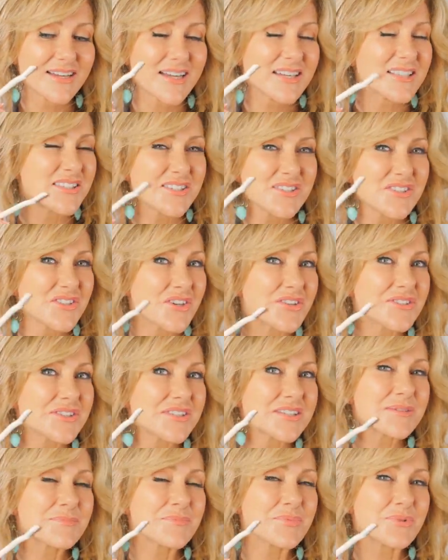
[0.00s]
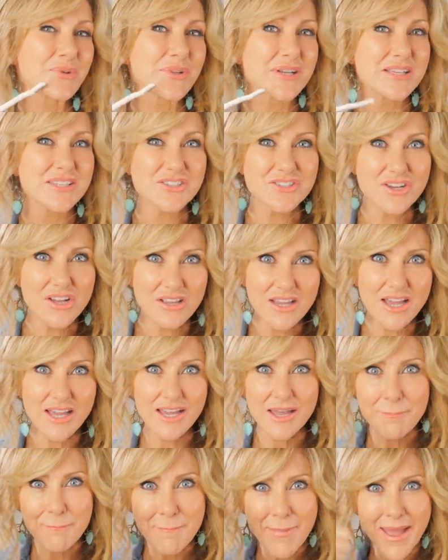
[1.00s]
It's so simple. It's not
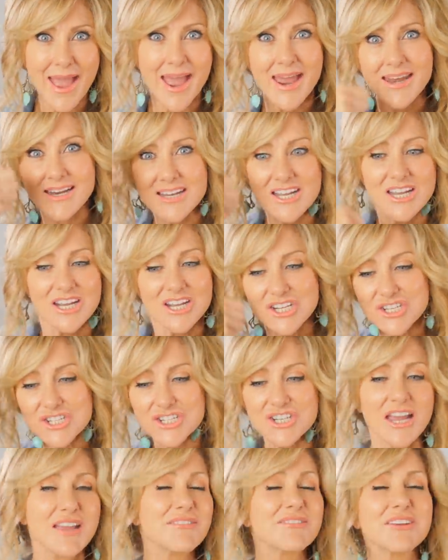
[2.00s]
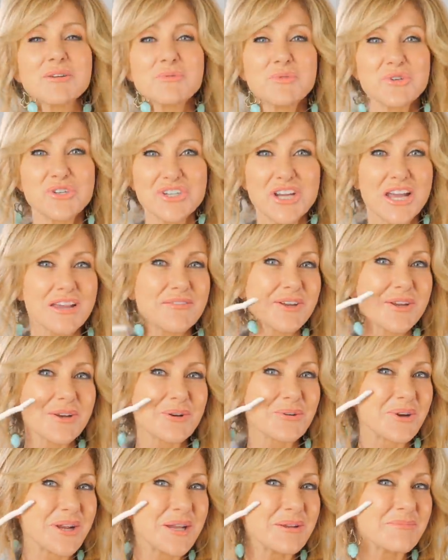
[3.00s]
like a man shaving with shaving
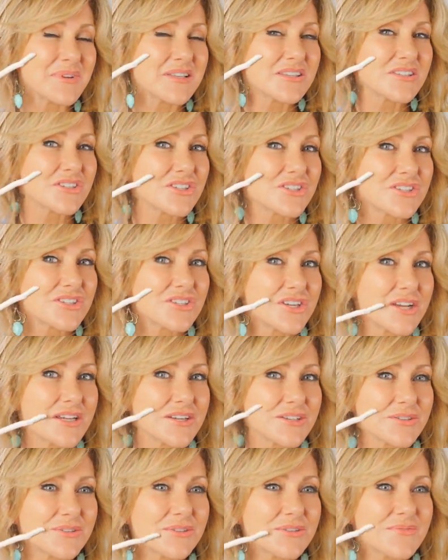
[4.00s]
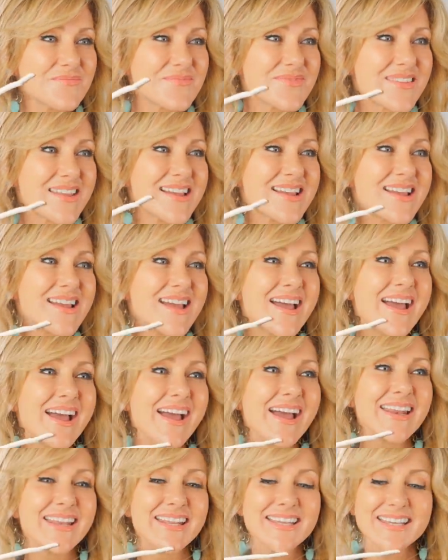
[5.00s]
cream. It's just gentle
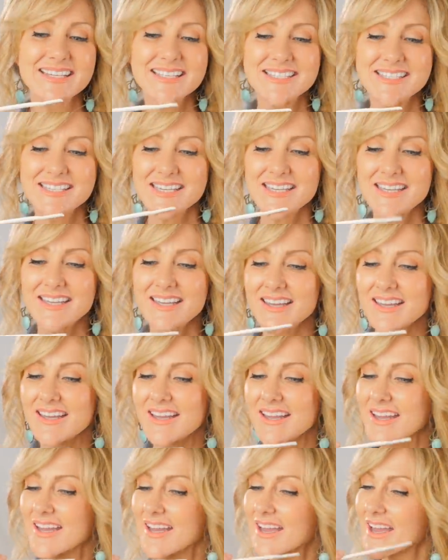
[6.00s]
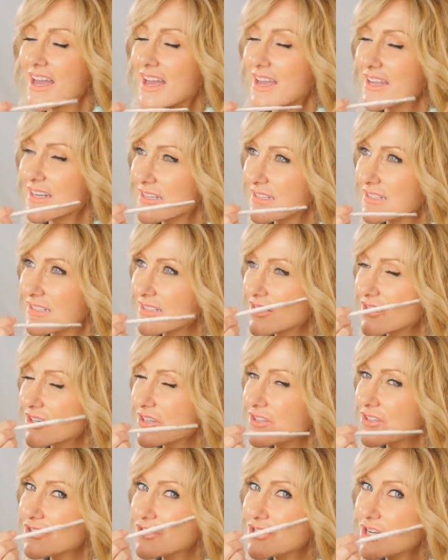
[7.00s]
and easy. And you know,
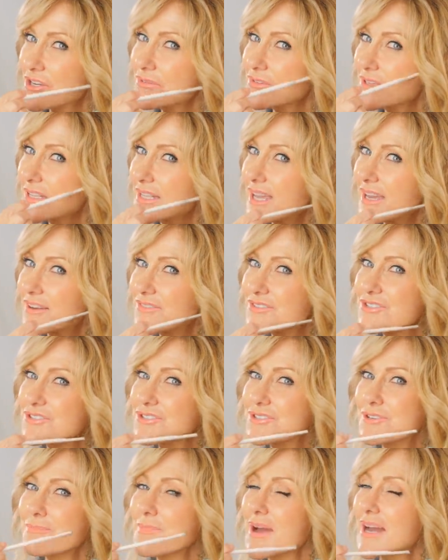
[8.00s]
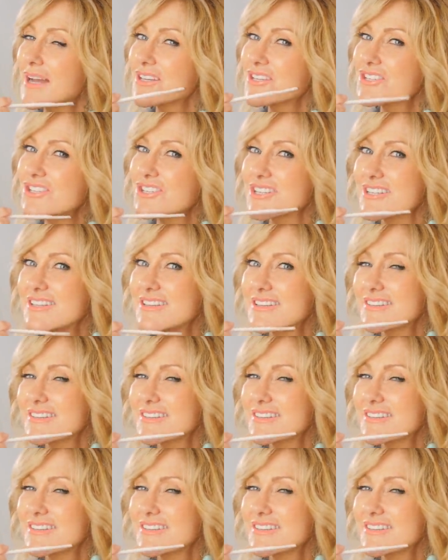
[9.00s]
you don't really have to do much